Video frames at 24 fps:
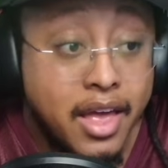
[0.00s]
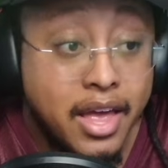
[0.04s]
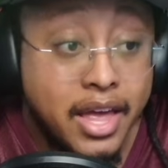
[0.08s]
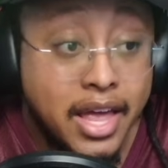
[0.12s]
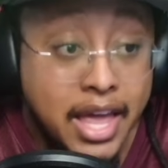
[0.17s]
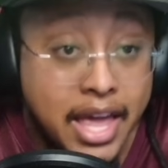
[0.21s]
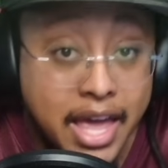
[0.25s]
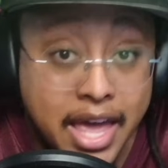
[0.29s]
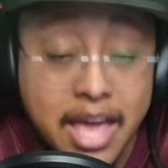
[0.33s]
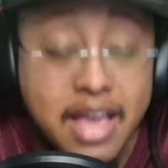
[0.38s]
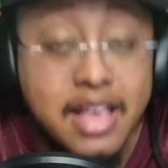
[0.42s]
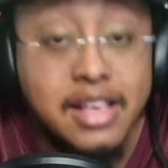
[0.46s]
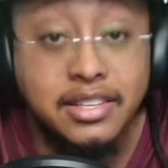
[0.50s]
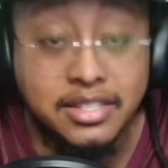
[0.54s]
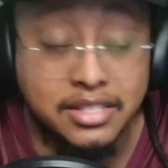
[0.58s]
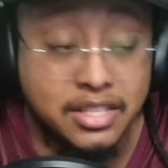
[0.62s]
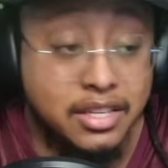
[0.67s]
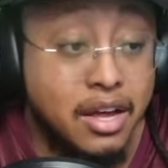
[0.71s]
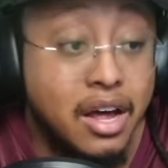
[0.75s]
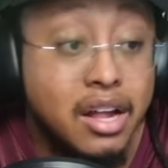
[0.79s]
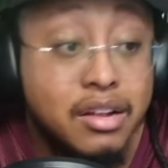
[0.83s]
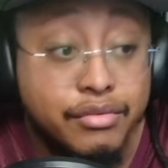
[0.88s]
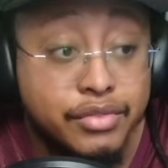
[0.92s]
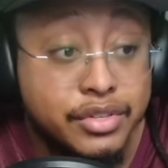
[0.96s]
He's
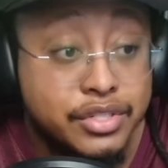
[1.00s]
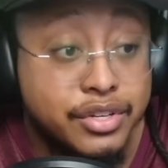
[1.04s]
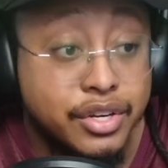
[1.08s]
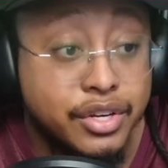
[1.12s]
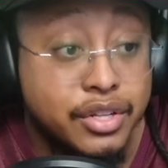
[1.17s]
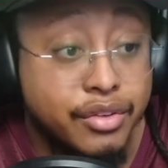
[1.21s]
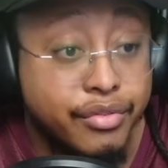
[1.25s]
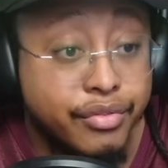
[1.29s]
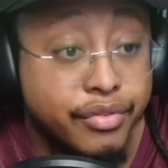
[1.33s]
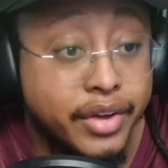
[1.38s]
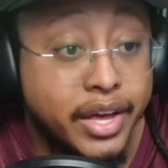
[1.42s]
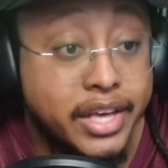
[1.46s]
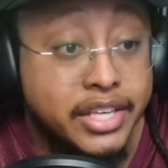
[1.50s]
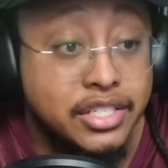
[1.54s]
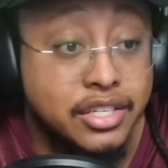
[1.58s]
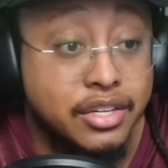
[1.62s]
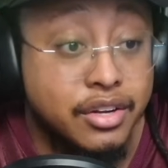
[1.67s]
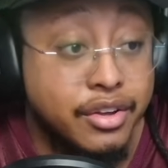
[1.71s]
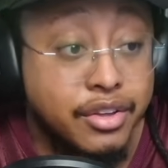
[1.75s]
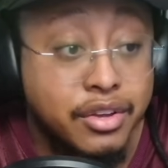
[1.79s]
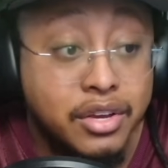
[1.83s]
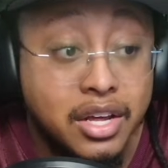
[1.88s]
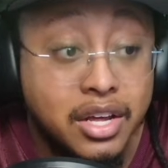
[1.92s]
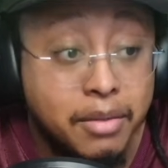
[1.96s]
an unrestricted free agent.
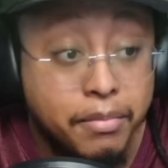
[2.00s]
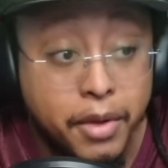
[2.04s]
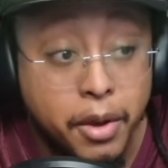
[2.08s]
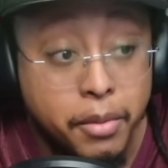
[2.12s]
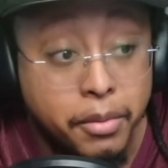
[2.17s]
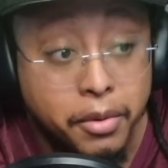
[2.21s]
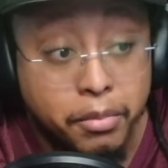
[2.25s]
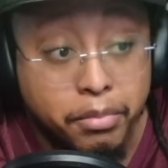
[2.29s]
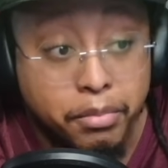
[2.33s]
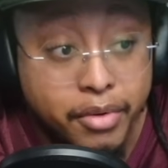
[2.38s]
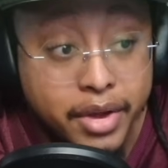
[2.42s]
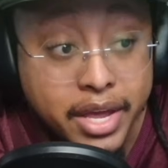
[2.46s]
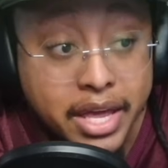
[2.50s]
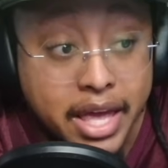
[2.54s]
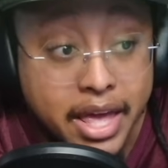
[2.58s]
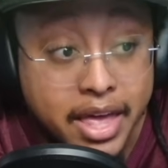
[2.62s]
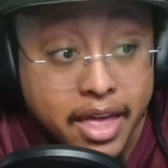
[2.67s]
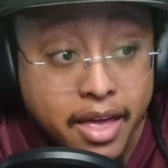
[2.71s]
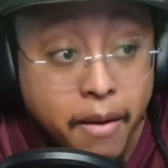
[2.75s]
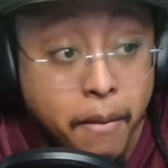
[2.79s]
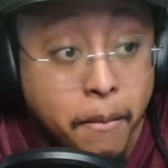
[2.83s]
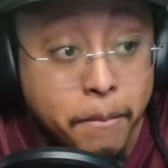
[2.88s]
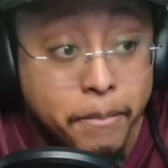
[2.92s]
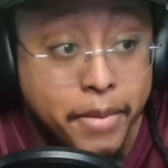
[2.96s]
Are you going to be able to bring
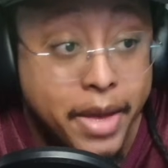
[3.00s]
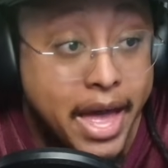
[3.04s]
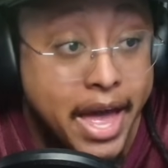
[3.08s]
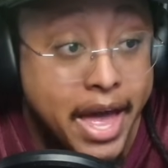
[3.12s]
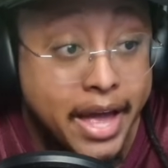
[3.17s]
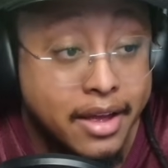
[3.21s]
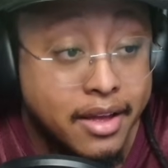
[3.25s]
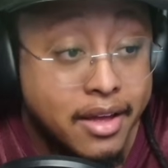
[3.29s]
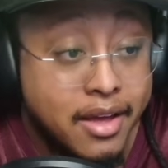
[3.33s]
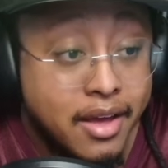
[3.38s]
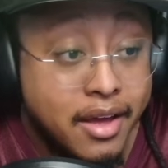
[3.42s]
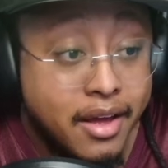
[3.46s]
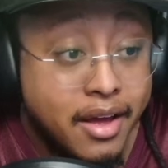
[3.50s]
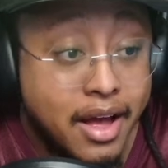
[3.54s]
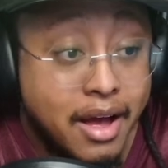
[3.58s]
him back?